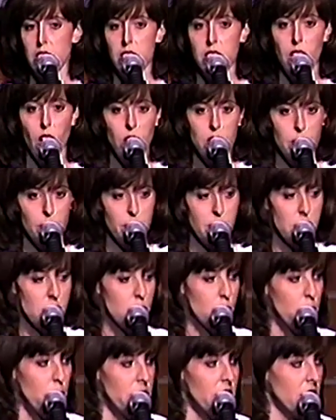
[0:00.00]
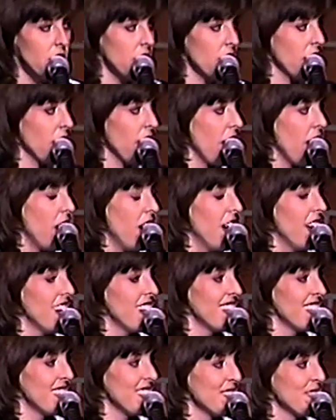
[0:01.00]
Told him to spin it
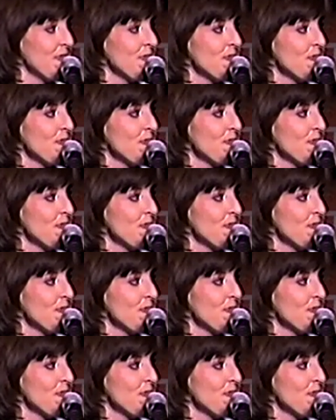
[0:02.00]
again.